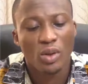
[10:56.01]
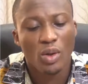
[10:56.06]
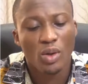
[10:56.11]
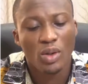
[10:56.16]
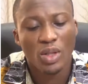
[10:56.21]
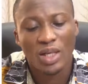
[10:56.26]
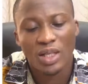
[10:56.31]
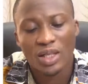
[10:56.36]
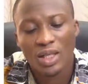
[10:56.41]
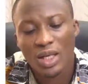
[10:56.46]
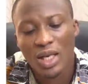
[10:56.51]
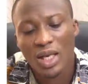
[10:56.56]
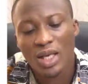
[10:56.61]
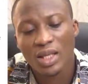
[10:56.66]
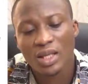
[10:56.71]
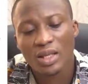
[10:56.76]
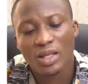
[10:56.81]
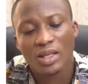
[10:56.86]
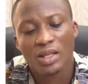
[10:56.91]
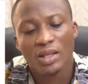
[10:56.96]

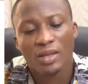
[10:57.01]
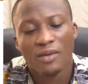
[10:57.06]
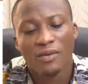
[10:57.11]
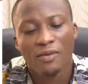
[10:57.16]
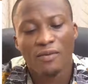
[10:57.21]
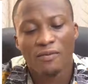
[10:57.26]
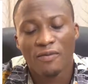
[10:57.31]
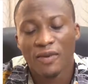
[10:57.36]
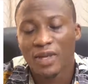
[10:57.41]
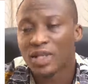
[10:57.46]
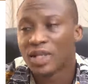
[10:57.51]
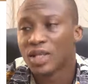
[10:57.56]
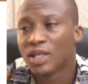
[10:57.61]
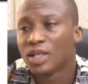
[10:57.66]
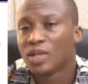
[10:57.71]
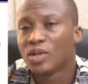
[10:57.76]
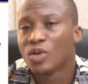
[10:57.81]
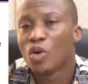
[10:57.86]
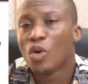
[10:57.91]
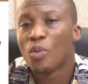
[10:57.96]
authenticate
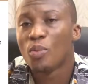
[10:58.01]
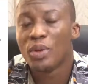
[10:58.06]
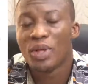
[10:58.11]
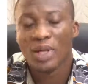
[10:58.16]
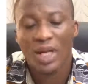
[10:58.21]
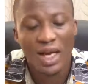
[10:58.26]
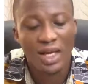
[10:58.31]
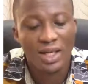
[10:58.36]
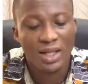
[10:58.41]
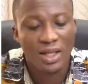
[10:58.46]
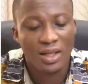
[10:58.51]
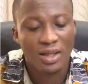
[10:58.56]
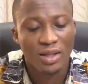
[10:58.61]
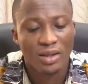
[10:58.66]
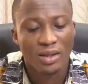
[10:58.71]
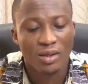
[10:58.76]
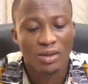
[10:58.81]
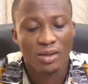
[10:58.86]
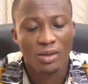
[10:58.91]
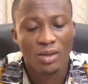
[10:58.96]
versus open
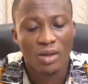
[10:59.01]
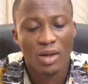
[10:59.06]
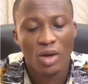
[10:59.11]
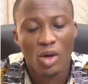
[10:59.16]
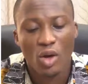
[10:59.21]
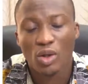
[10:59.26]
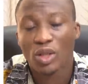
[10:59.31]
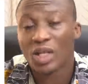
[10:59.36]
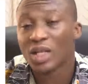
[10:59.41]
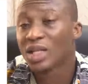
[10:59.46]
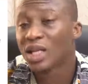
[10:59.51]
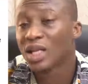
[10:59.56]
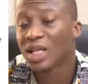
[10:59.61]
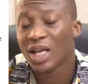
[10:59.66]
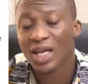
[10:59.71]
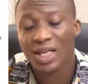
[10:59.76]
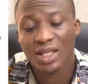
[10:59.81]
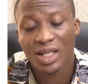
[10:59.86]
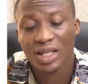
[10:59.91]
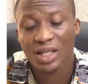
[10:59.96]
access.
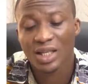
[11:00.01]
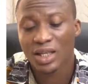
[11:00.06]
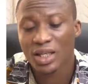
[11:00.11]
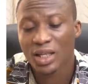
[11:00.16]
Authenticated access is